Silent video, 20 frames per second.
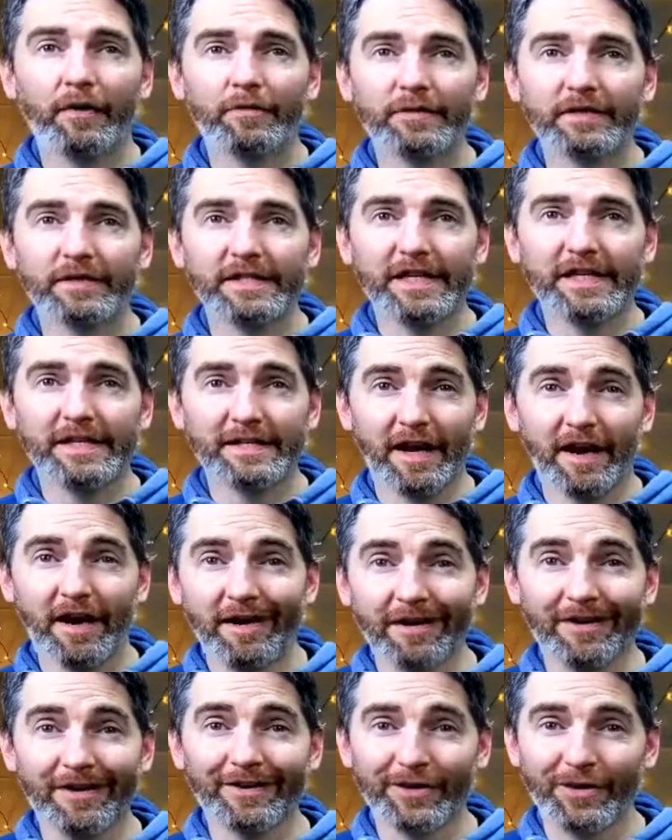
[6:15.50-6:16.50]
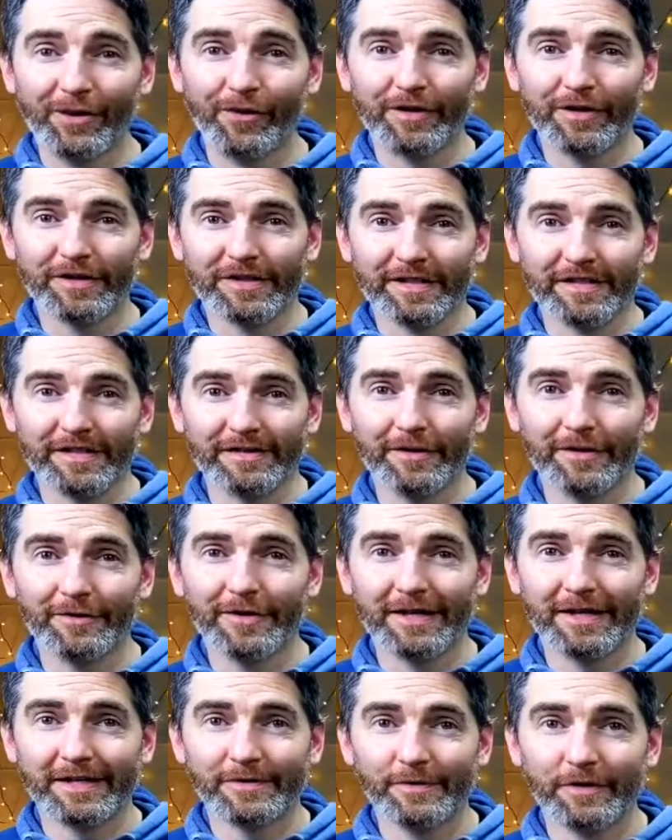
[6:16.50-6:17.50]
This has a lot of chords in it.
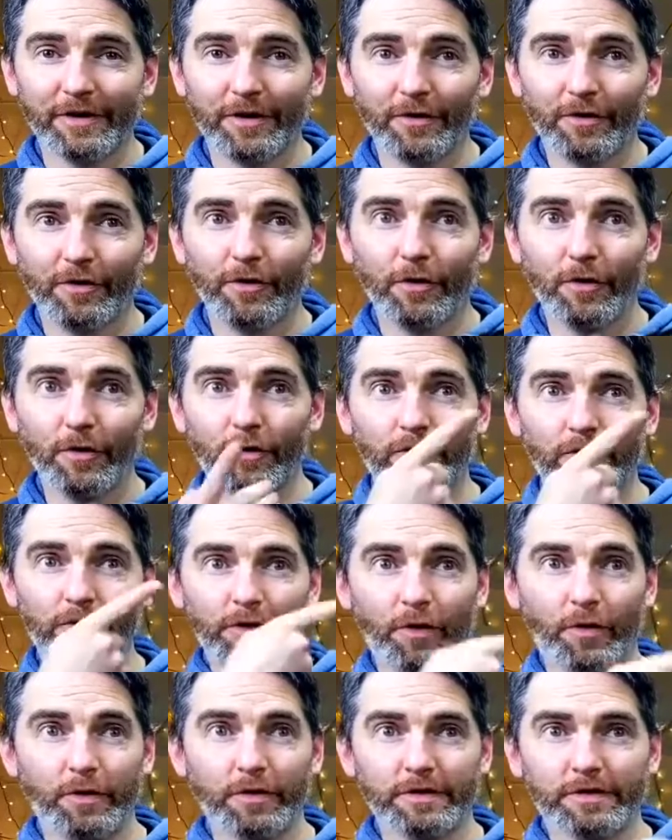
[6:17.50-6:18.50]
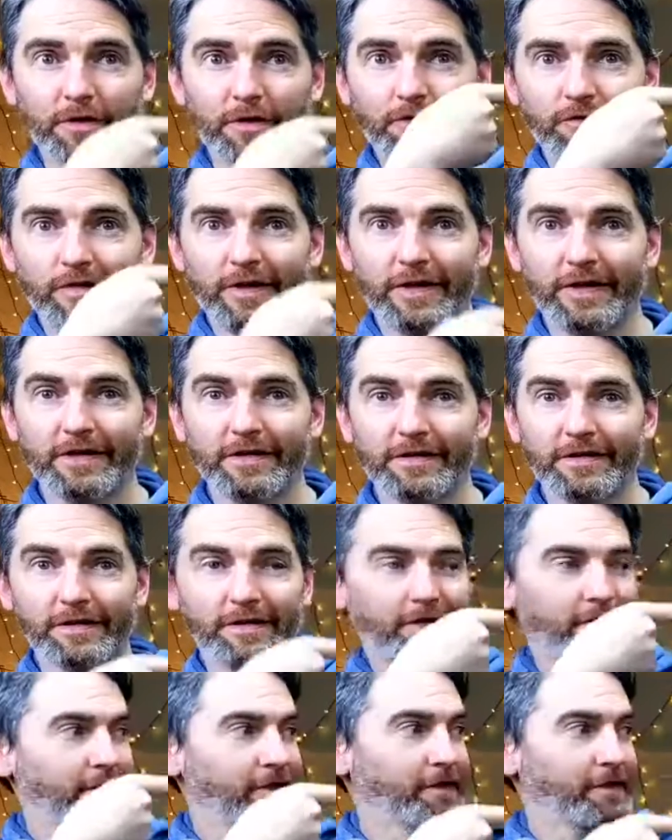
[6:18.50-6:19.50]
Okay, so we got all the chords over here.
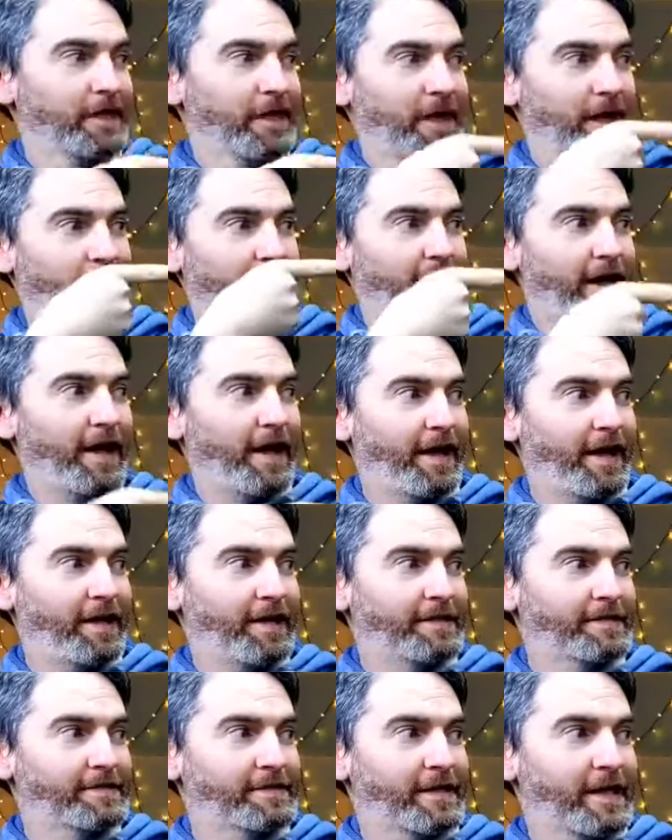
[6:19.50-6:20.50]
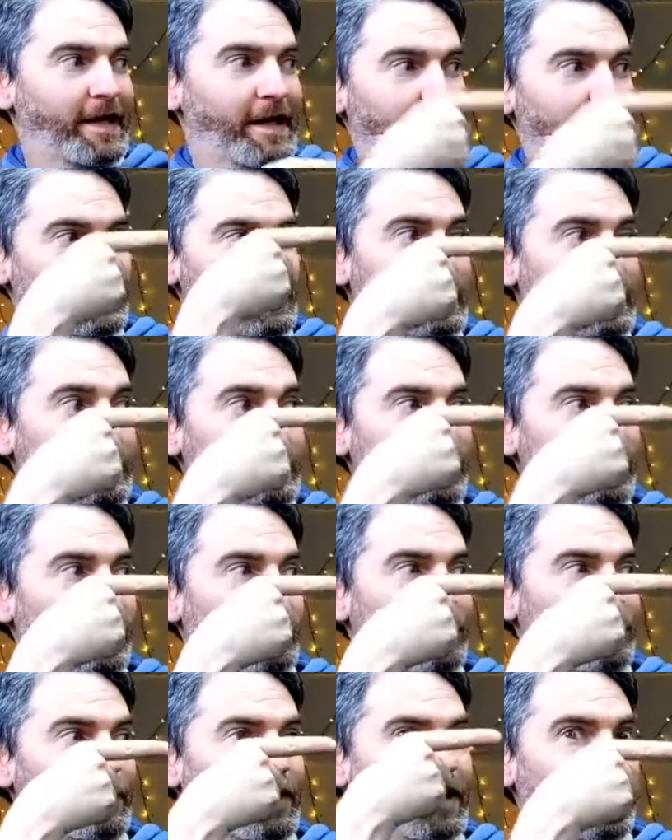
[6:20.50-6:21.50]
And we're starting
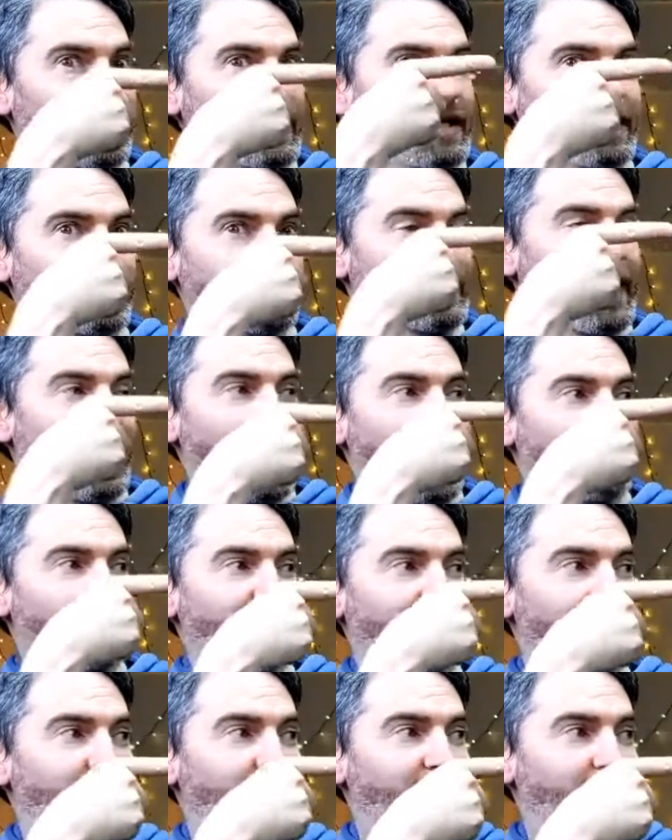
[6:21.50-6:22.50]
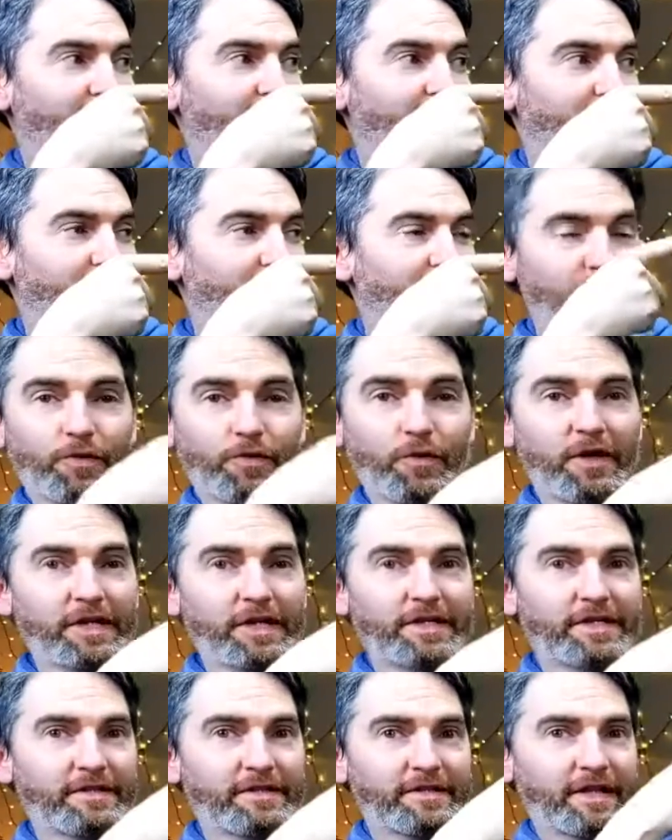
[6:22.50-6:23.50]
off with F
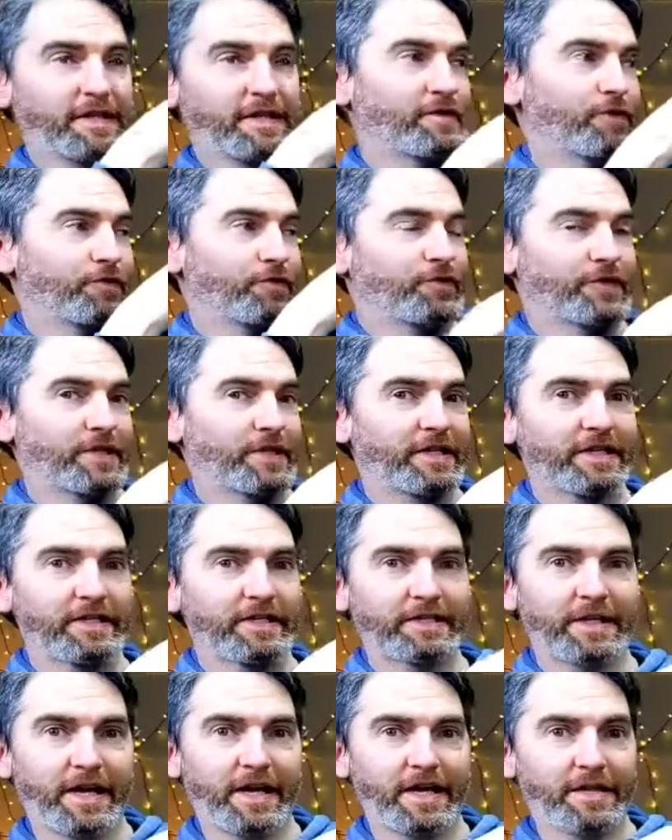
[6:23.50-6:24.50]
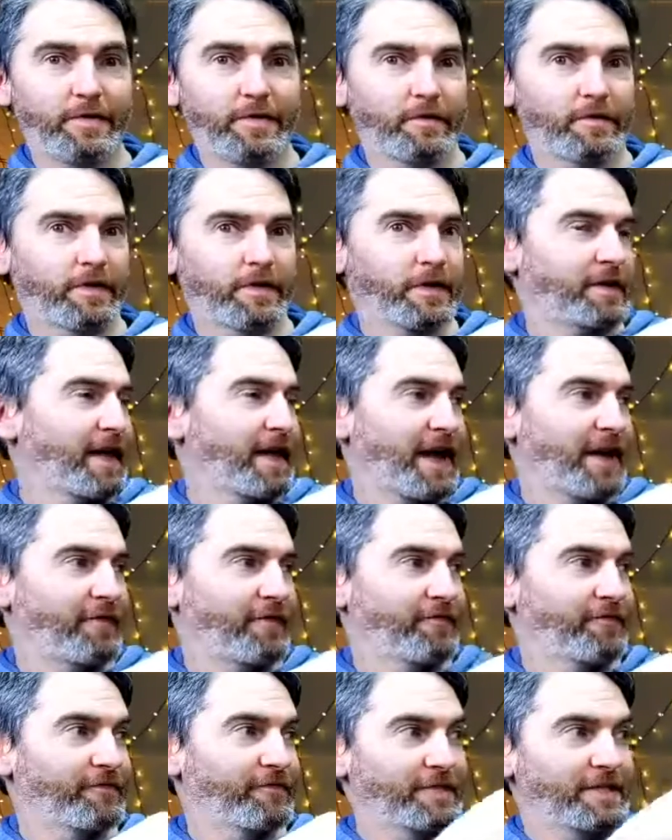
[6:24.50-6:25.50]
twice, then 2 C's, and then we got F,
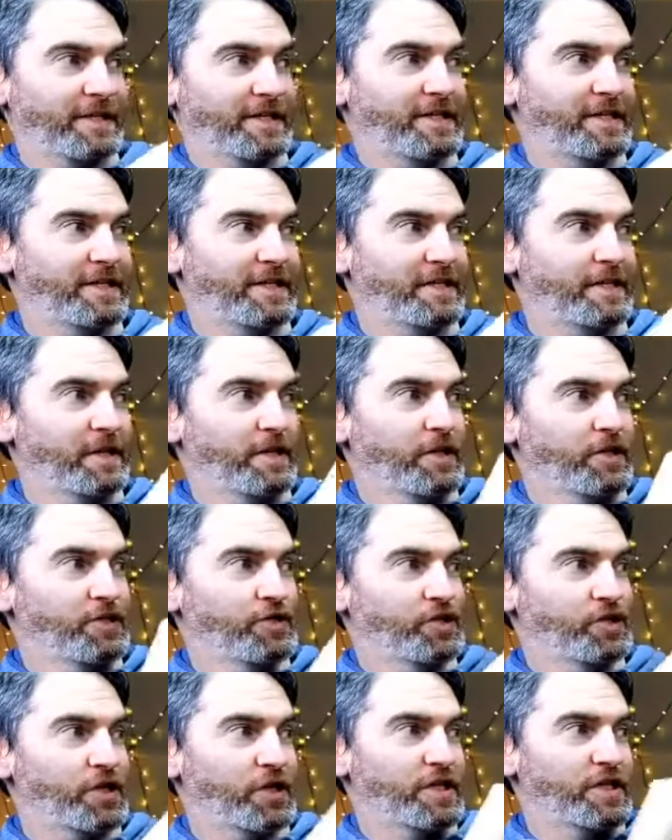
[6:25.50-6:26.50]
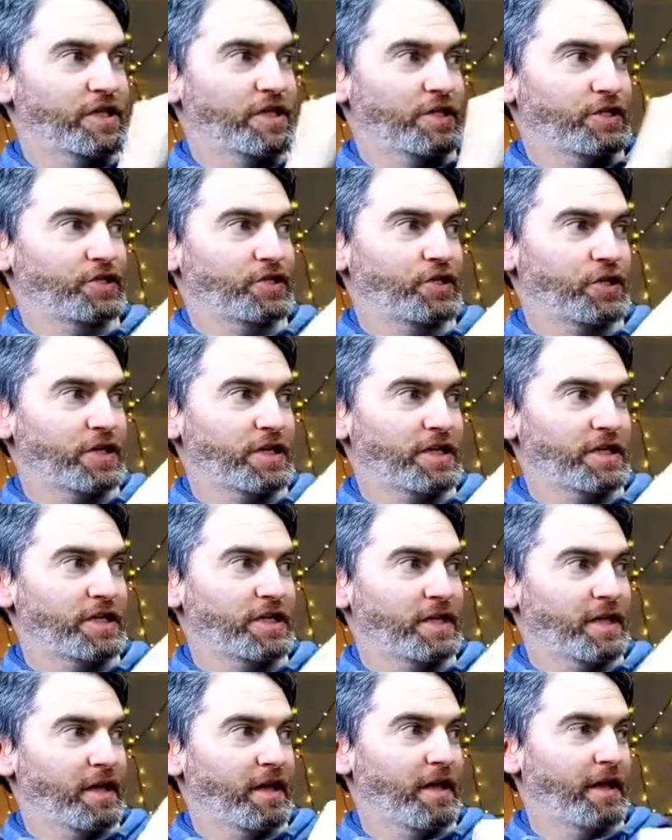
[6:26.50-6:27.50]
D, G, G,
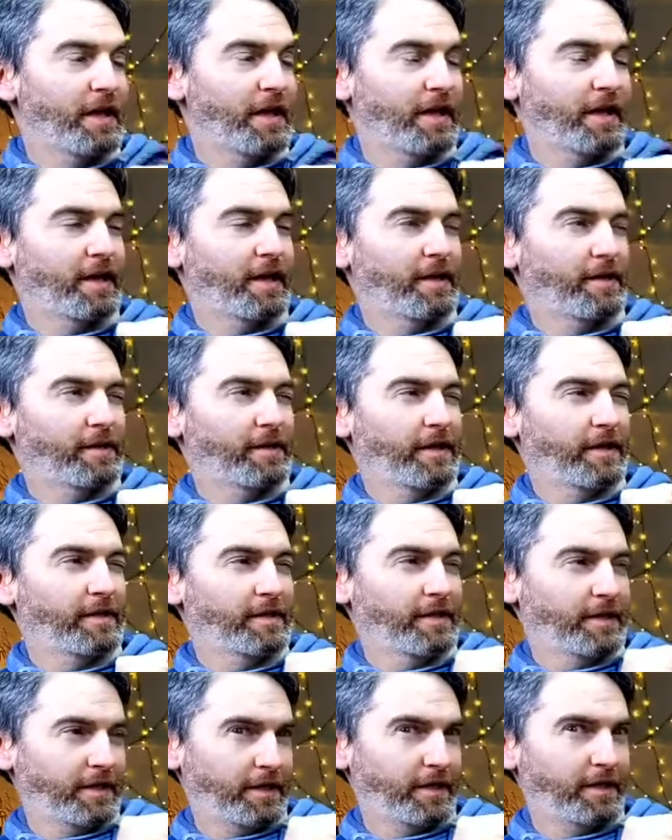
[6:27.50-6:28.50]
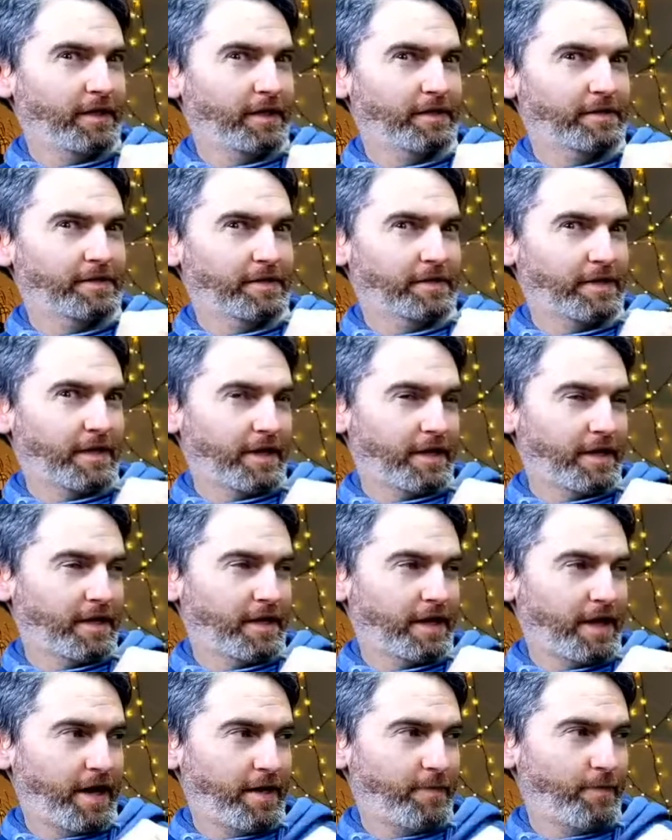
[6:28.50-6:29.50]
and then it's
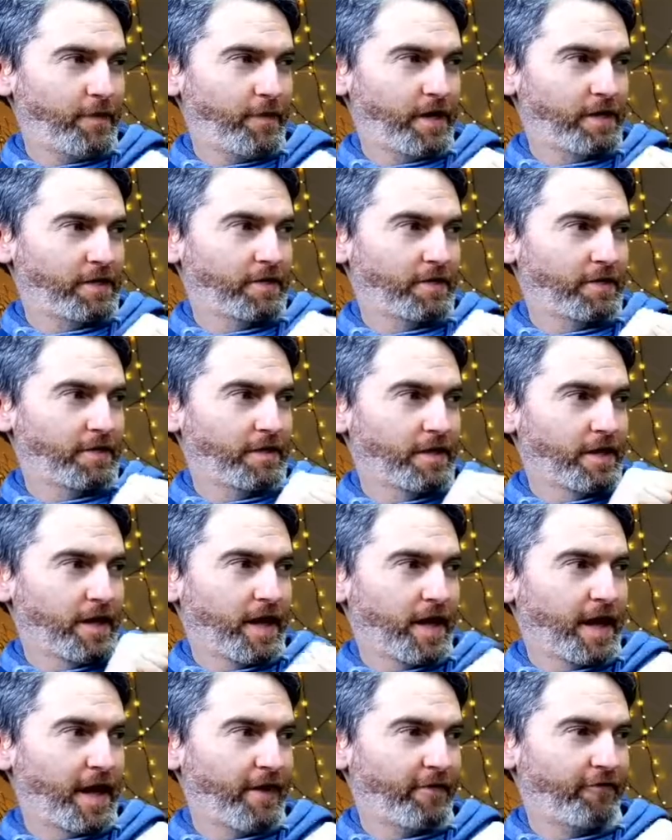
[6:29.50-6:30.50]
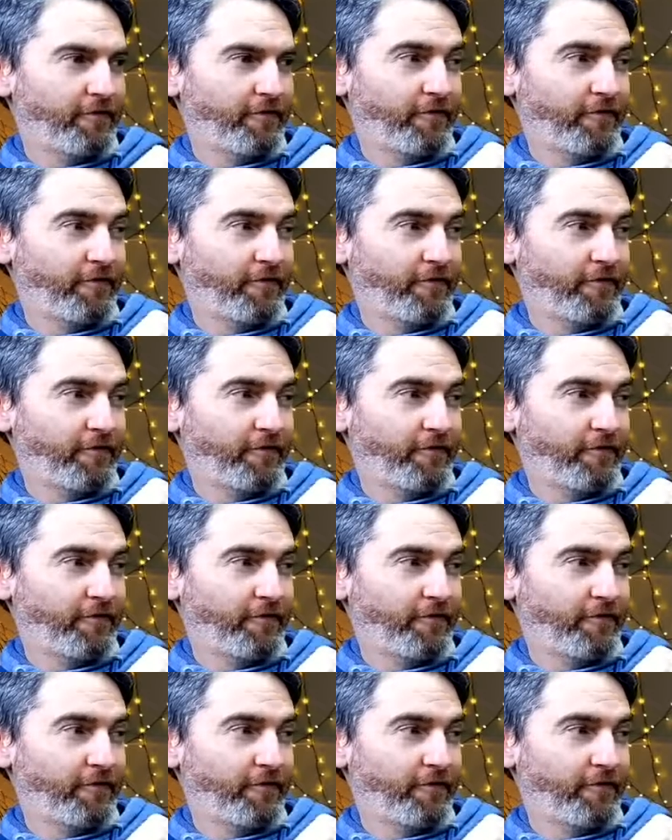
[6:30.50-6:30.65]
A minor, F,